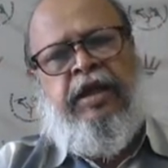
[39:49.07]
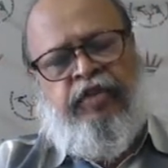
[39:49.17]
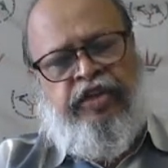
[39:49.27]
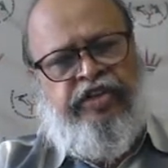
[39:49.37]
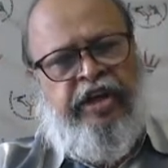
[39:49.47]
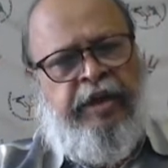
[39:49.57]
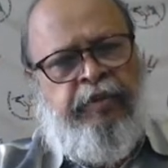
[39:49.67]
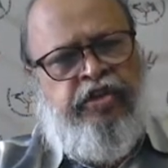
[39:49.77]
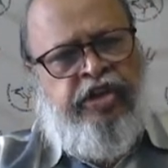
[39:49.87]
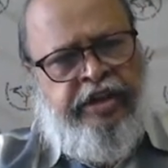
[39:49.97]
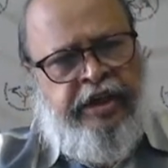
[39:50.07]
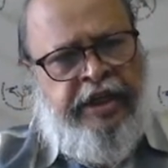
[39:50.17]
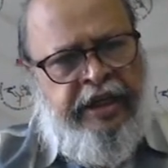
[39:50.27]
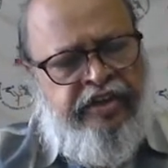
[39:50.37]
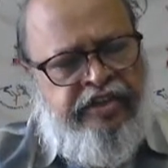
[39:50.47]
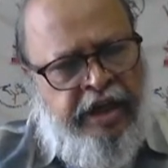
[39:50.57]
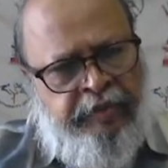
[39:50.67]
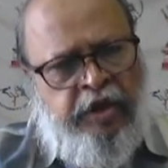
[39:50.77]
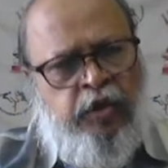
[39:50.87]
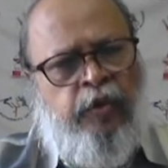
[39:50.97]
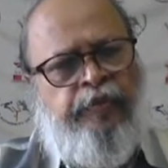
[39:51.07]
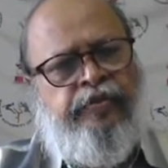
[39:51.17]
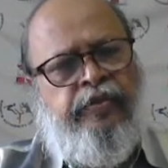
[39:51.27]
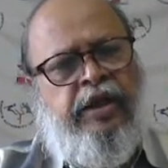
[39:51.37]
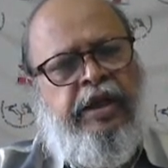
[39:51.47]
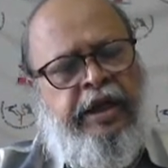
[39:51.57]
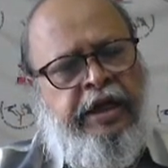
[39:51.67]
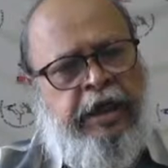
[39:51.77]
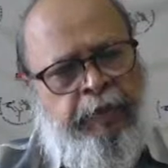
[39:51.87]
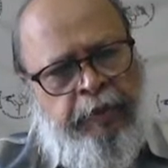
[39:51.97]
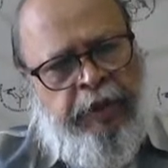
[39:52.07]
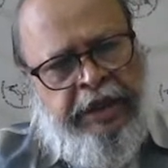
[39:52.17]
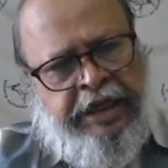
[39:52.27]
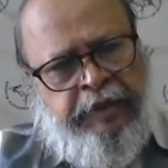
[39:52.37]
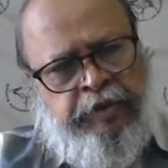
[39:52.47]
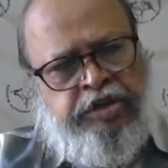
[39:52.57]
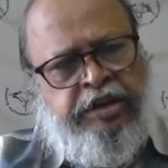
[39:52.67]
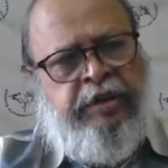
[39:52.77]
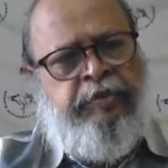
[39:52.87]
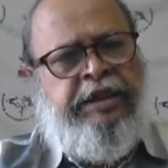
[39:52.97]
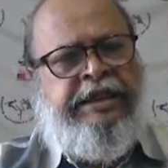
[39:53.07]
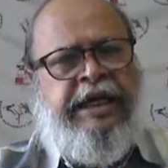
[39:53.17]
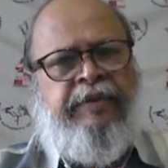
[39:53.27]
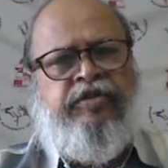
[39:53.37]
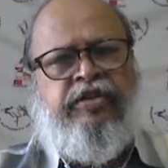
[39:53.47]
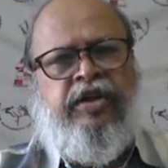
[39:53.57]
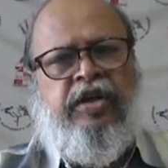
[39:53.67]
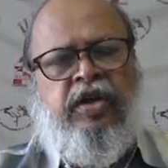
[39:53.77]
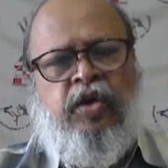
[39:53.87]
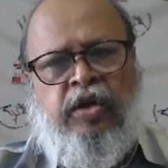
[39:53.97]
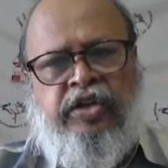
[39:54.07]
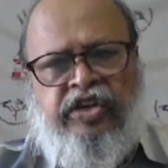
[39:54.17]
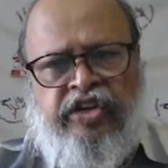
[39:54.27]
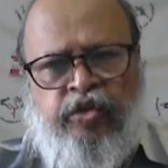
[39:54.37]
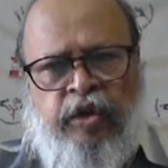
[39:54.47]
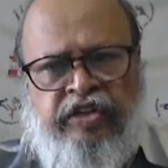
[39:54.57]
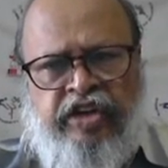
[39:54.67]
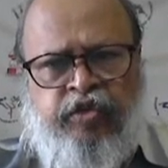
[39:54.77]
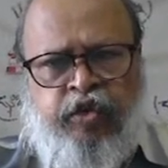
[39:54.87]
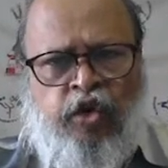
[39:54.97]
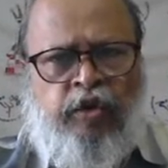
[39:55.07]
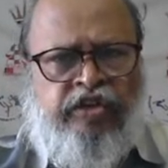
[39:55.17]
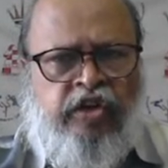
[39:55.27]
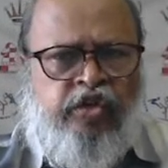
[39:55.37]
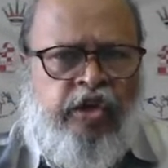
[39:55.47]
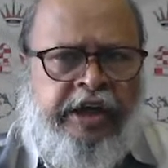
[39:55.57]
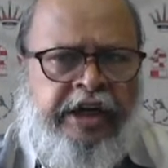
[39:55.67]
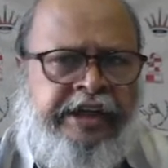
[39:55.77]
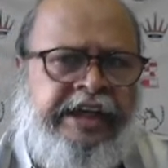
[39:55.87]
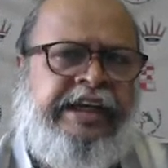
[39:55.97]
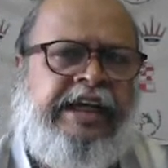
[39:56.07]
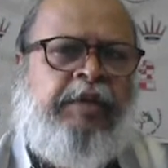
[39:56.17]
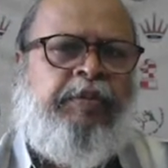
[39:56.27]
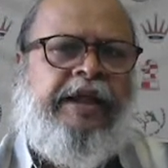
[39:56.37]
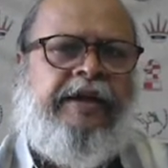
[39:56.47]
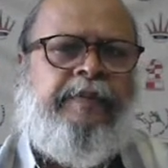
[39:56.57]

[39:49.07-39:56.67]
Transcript: Fischer demonstrated against Taimano and Capablanca demonstrated many times. But this is one such. Floor was also a great technical player.